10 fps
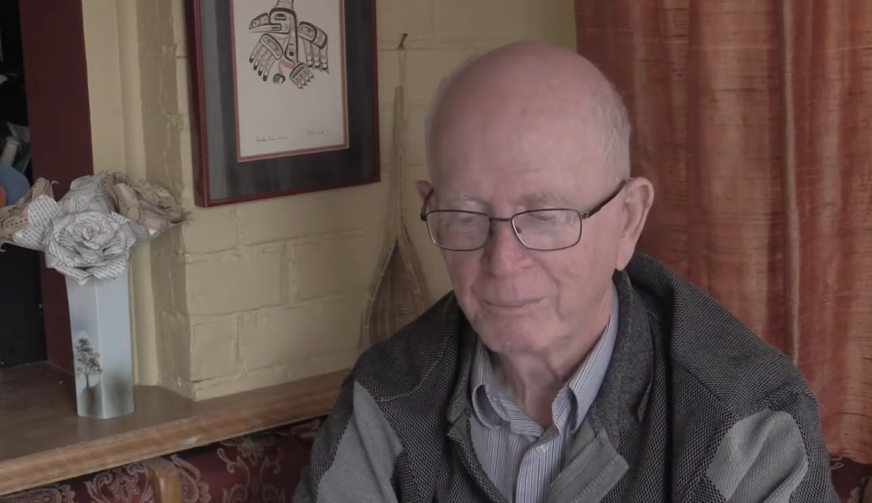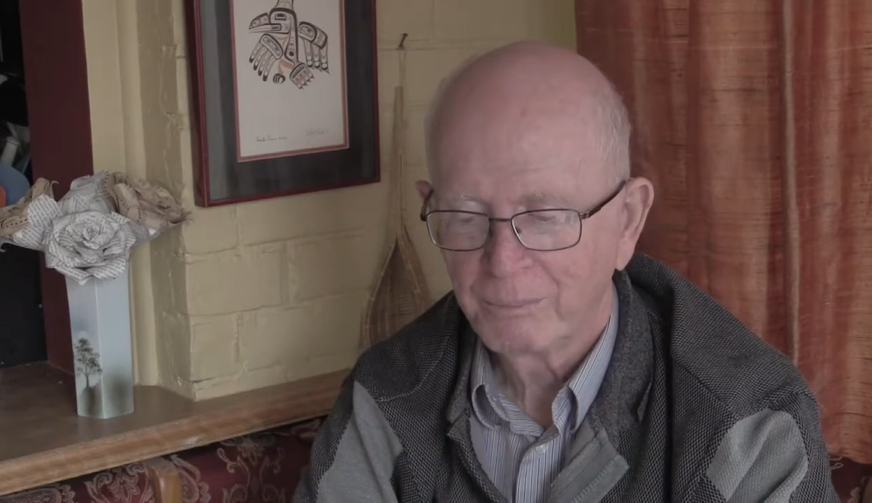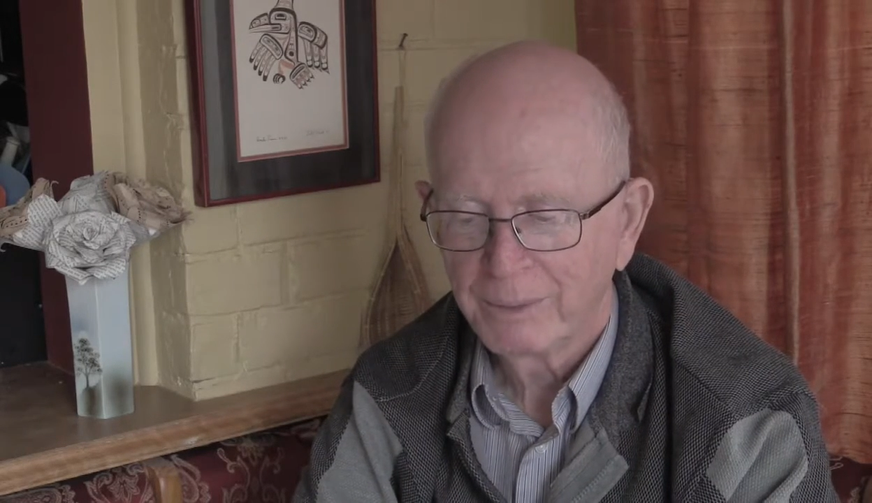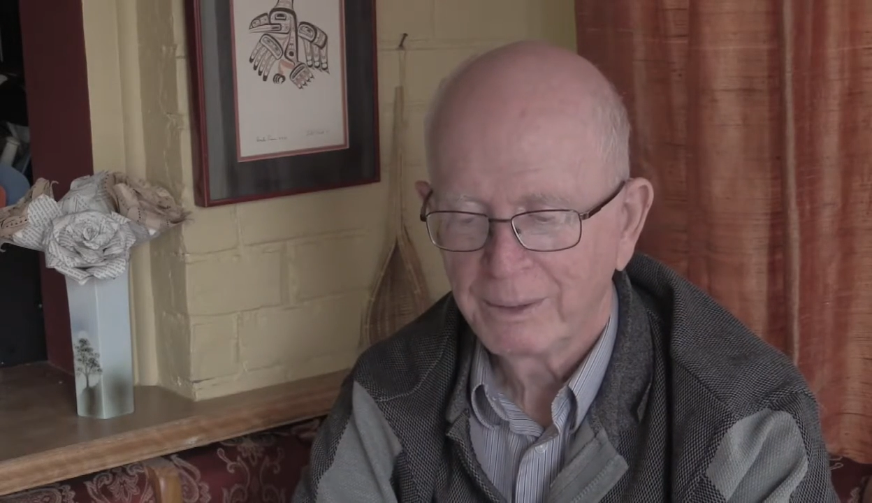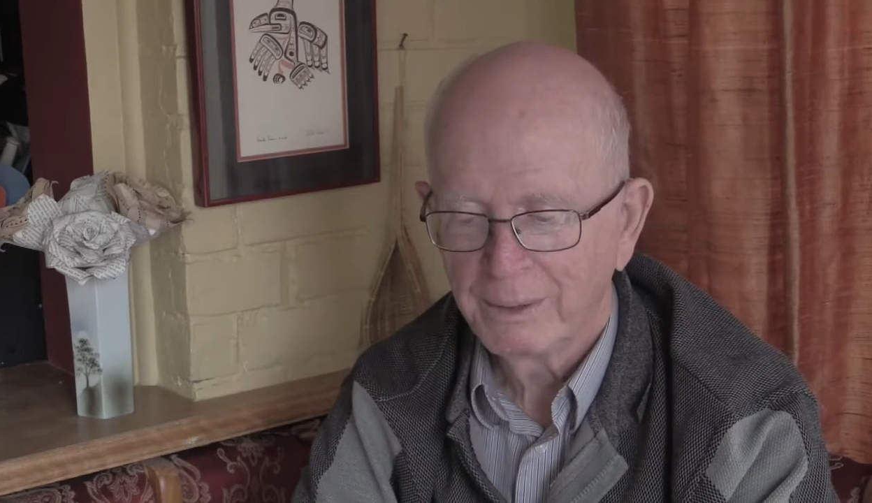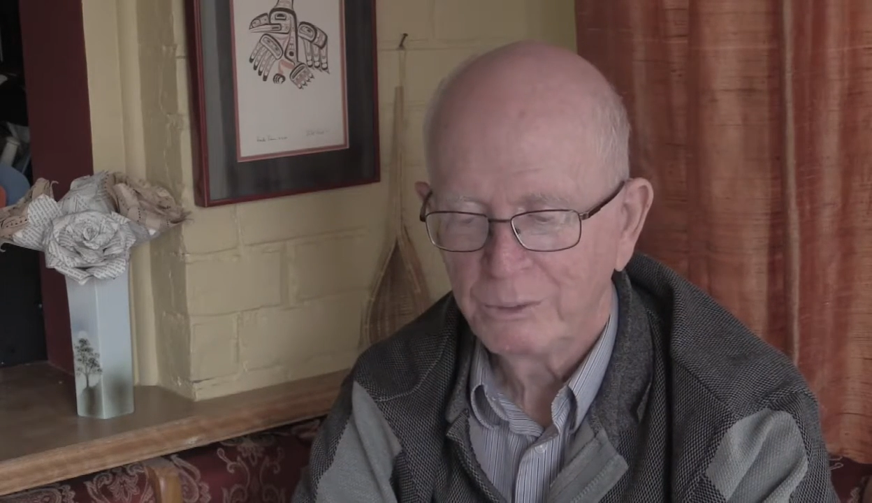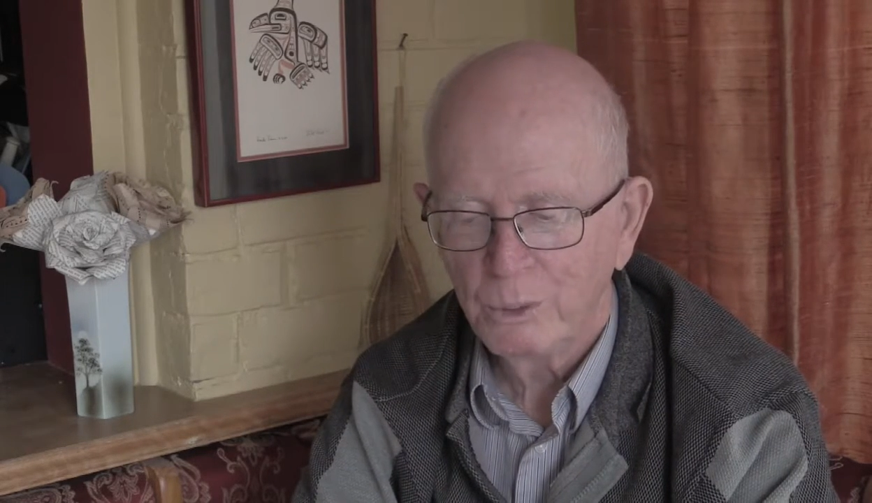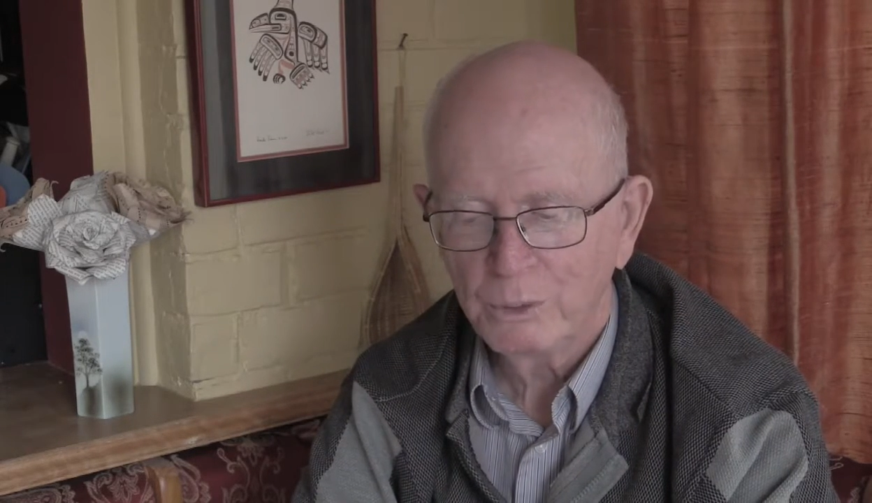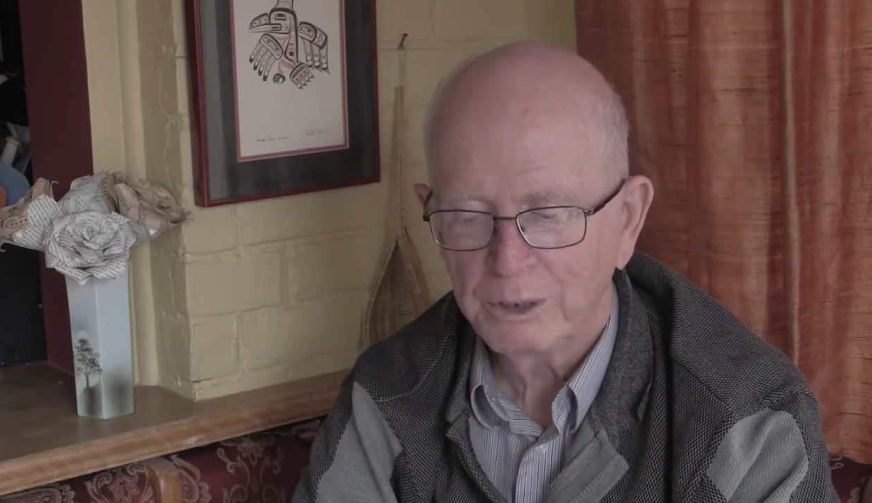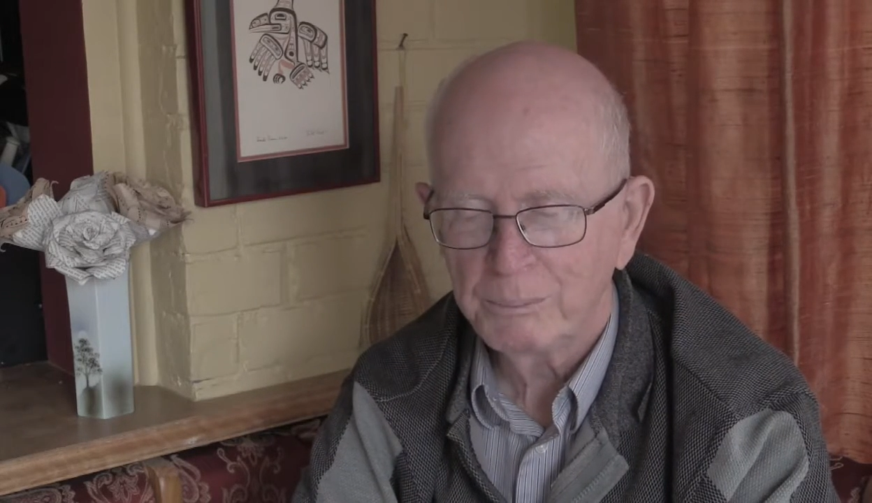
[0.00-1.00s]
Don't get
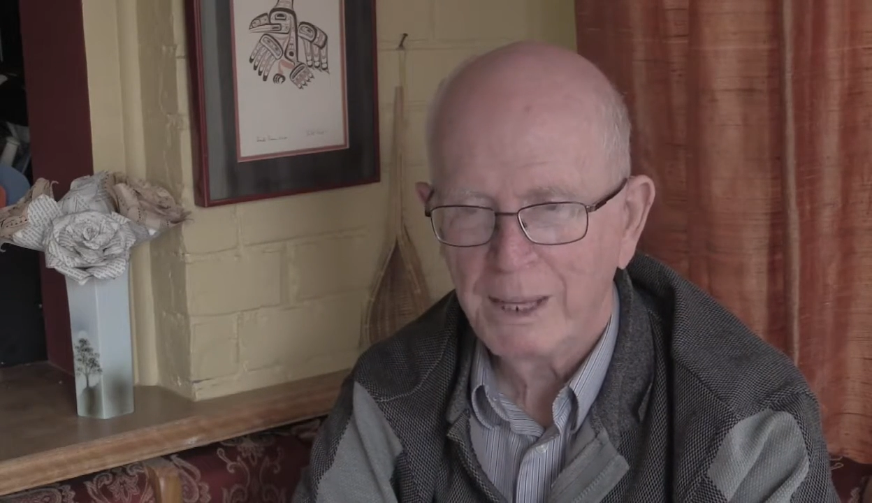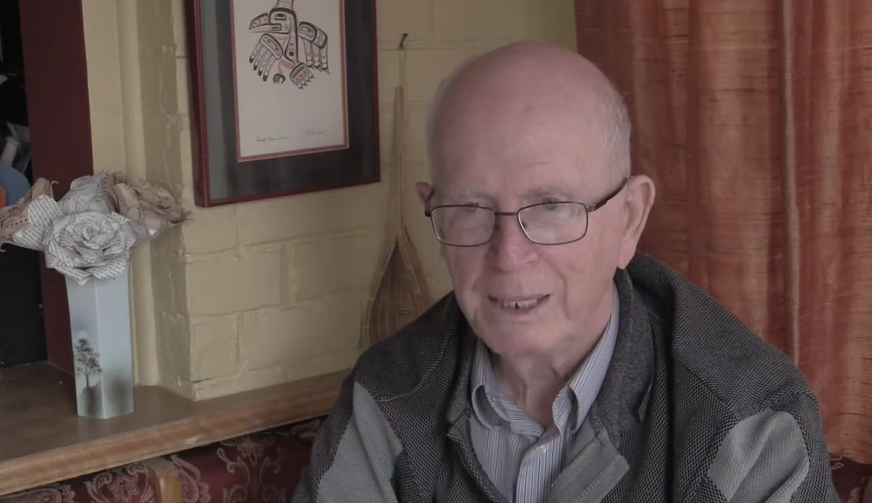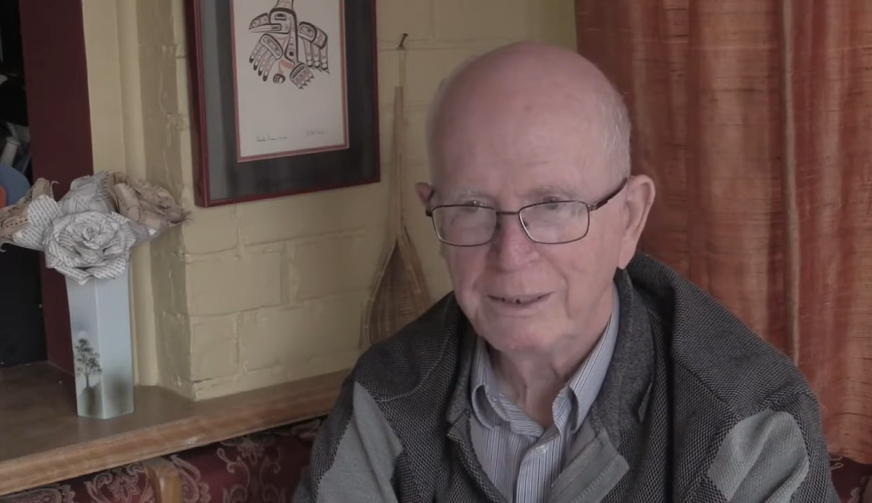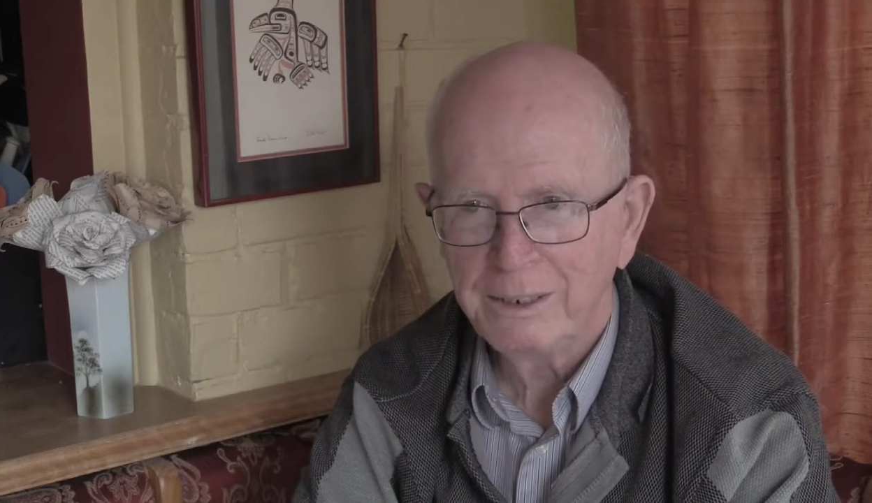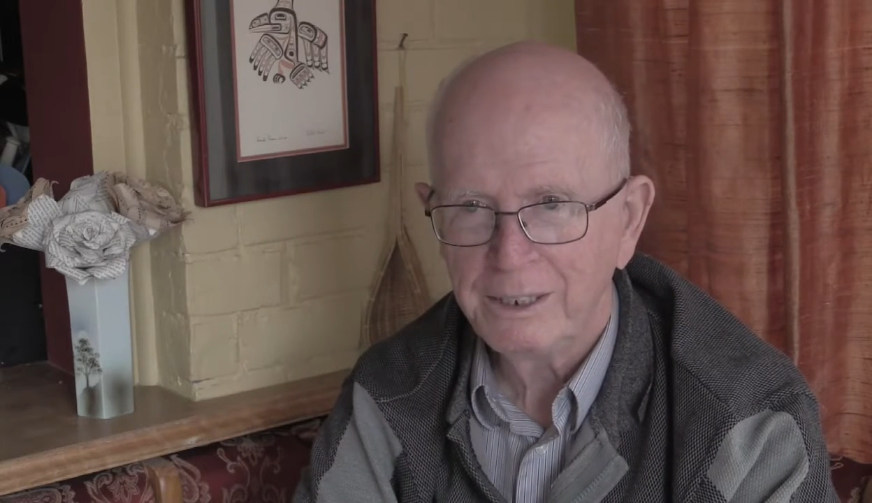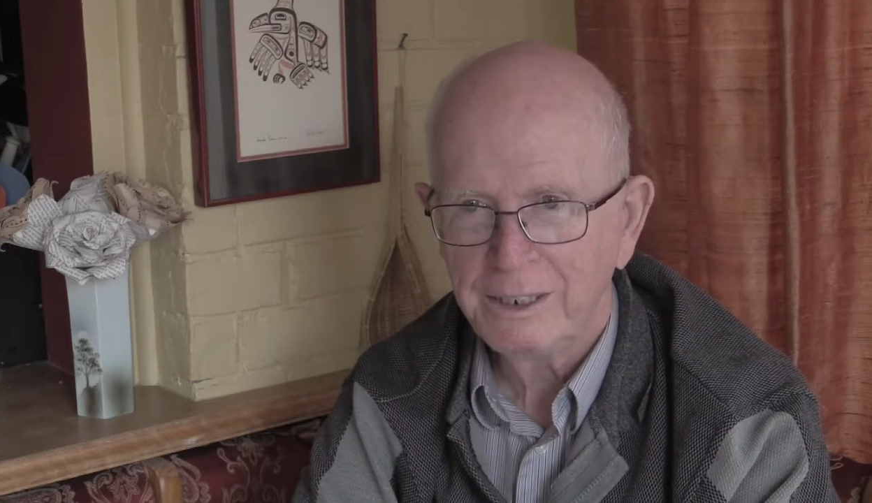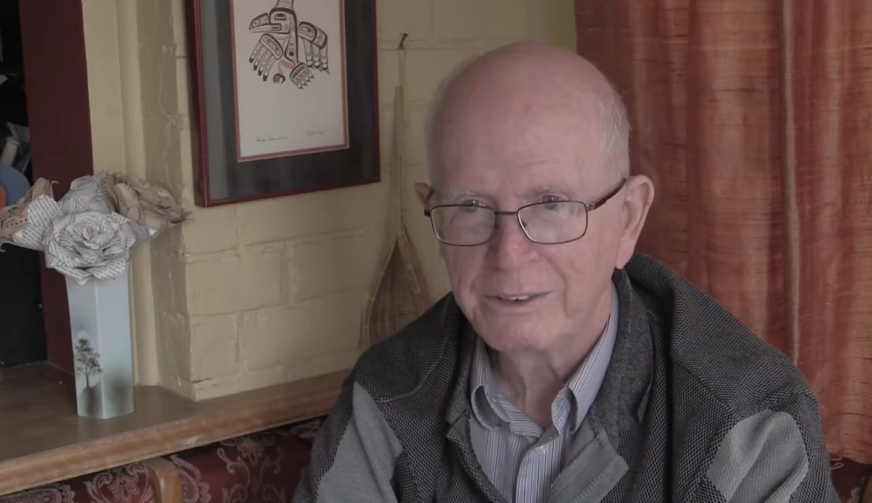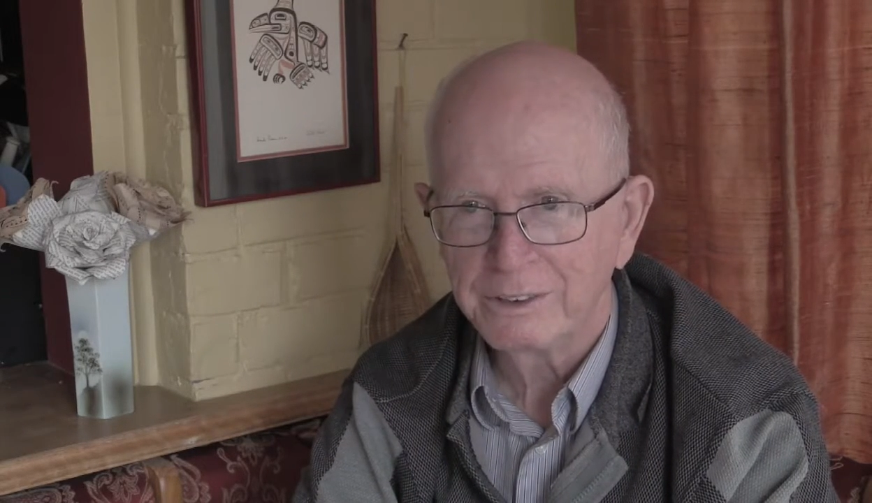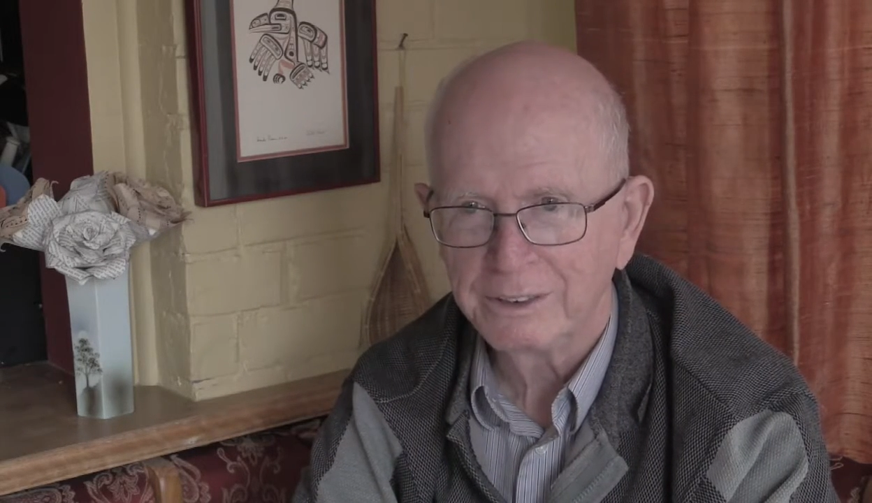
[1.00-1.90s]
mad easily.